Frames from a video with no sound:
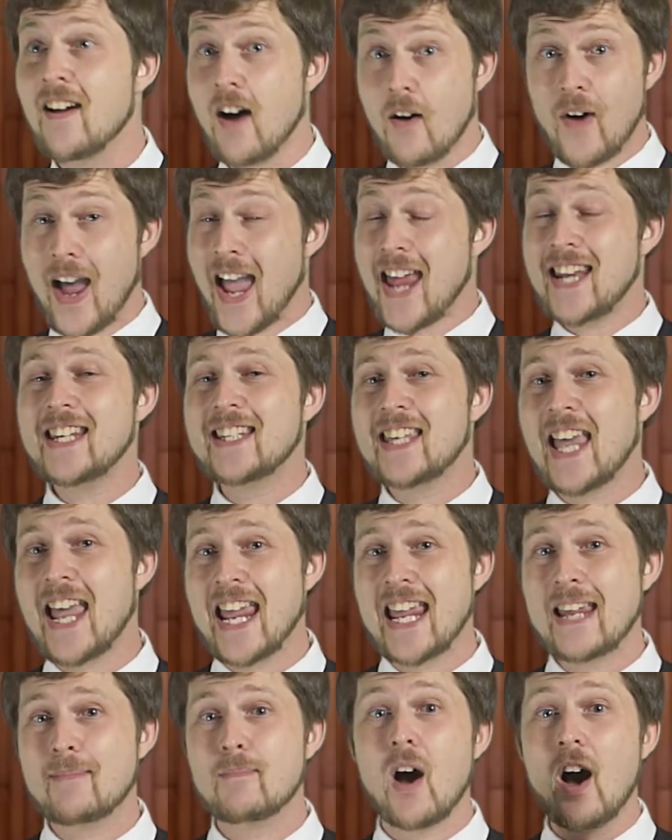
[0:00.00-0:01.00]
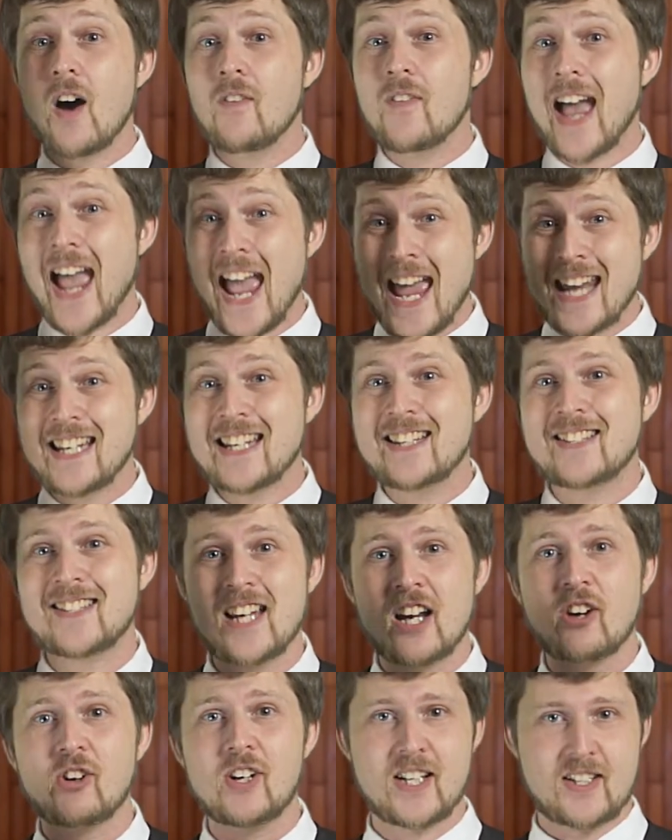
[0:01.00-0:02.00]
of any game of any
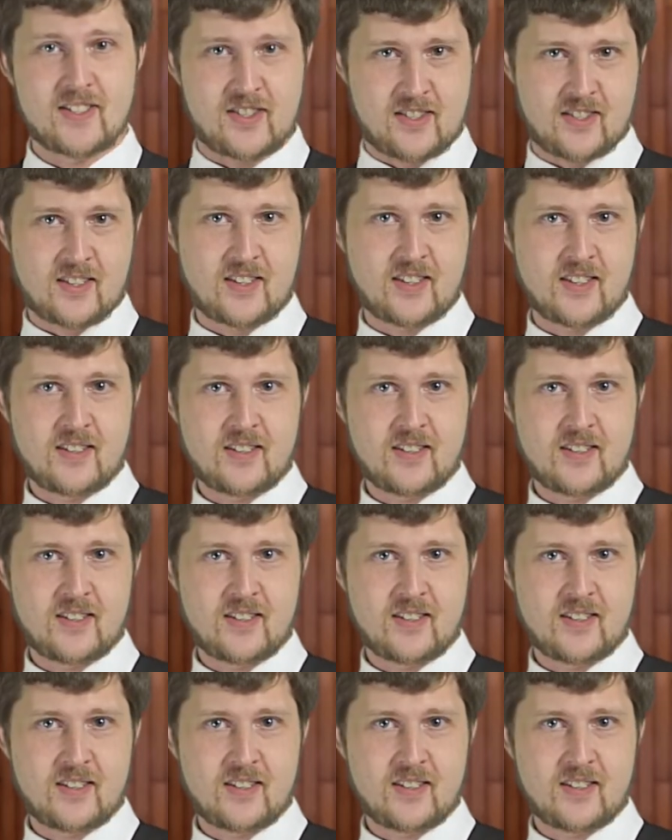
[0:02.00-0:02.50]
series.